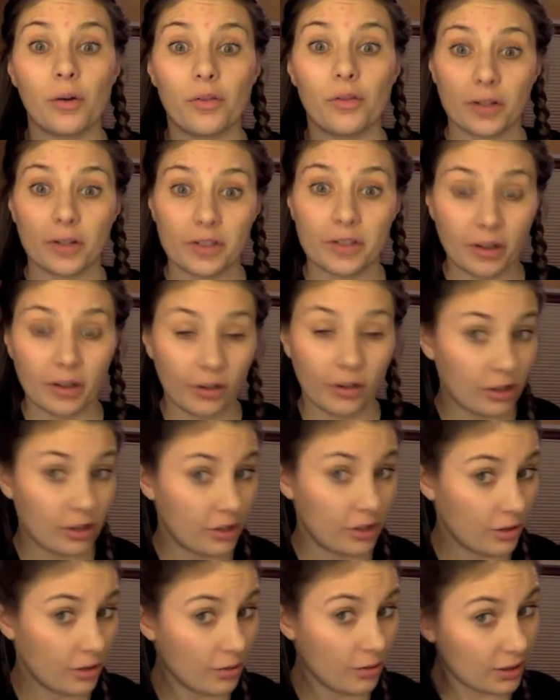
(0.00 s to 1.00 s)
the first thing you're going to
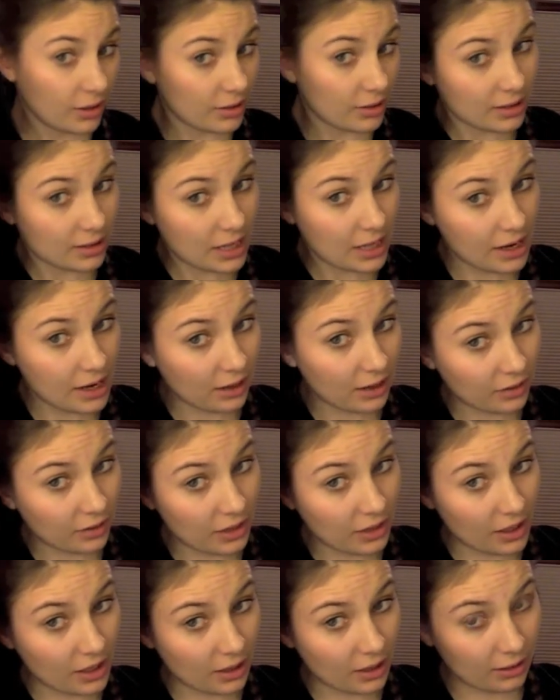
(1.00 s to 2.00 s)
do is take
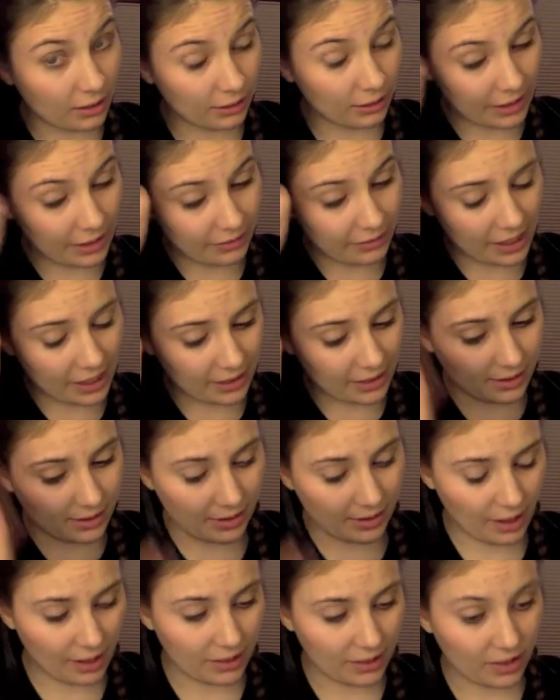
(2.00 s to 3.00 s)
the left-hand
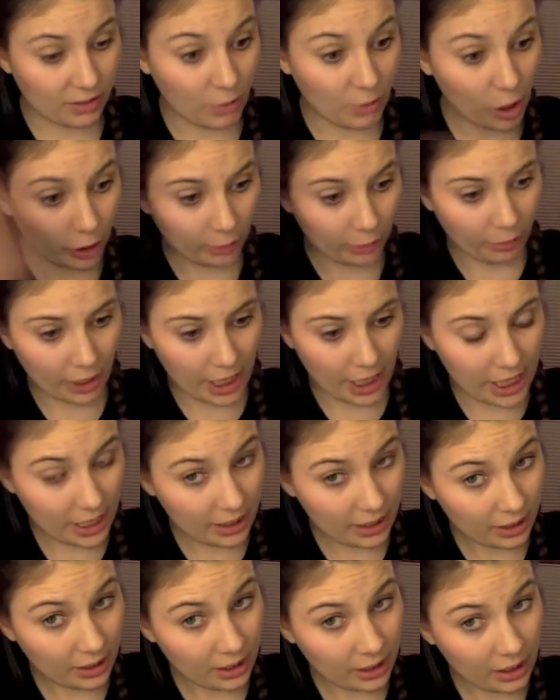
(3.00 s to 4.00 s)
side smaller braid.
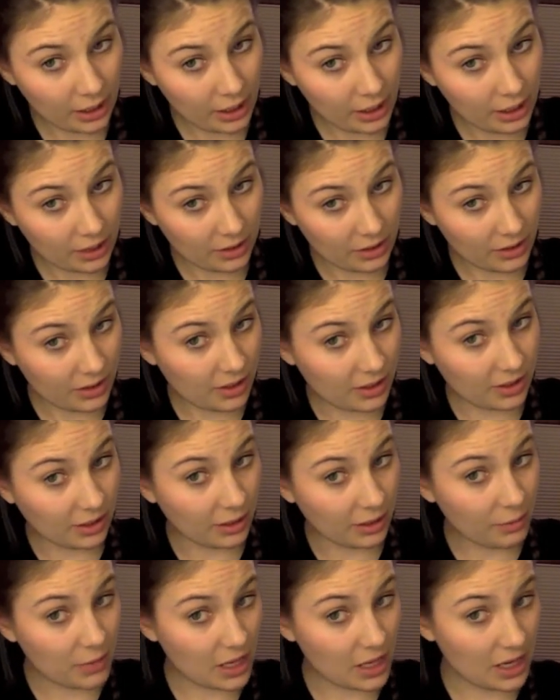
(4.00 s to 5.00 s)
So this is going to
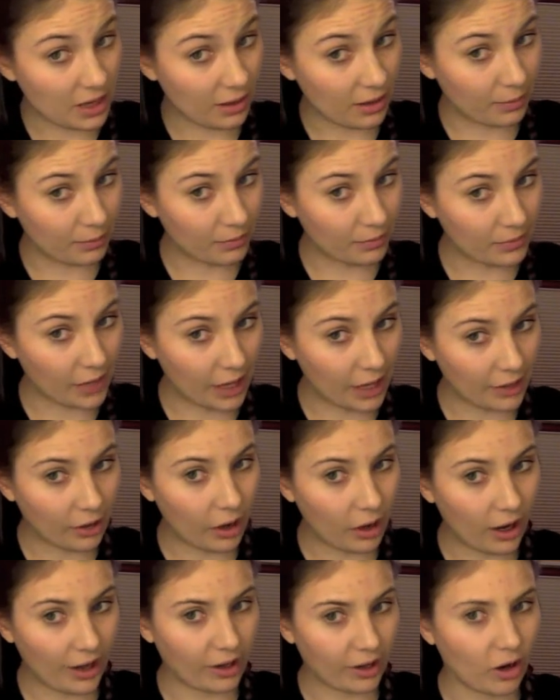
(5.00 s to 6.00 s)
be, I
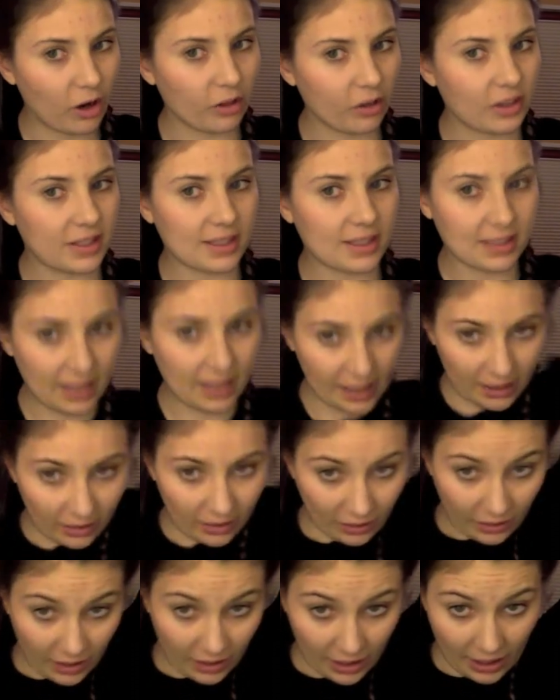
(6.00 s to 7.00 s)
call this like
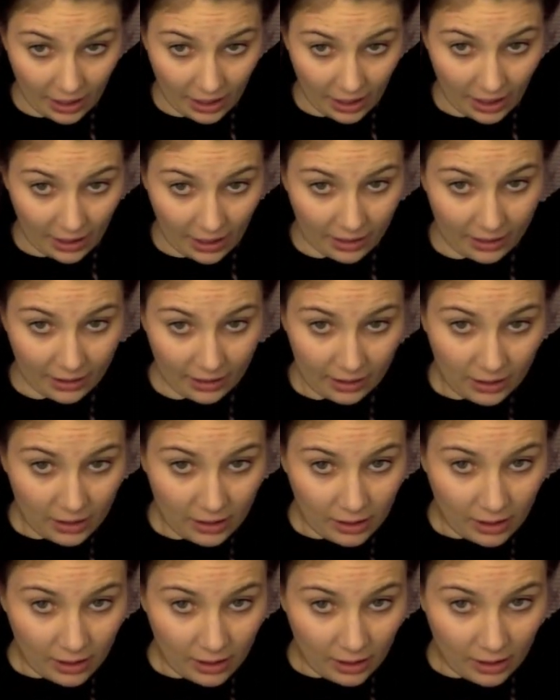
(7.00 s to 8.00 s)
the,
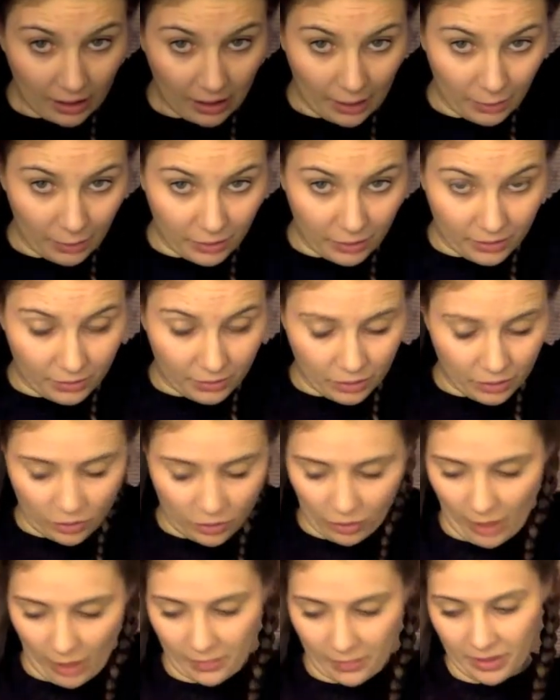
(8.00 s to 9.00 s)
I would
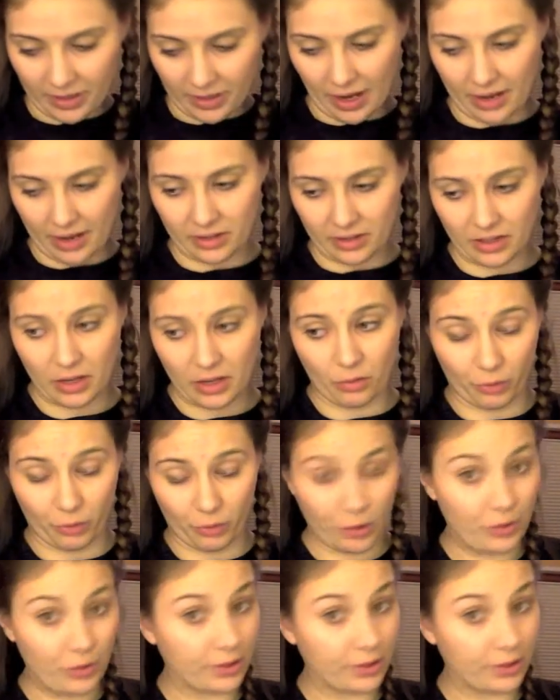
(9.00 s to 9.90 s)
describe this as the root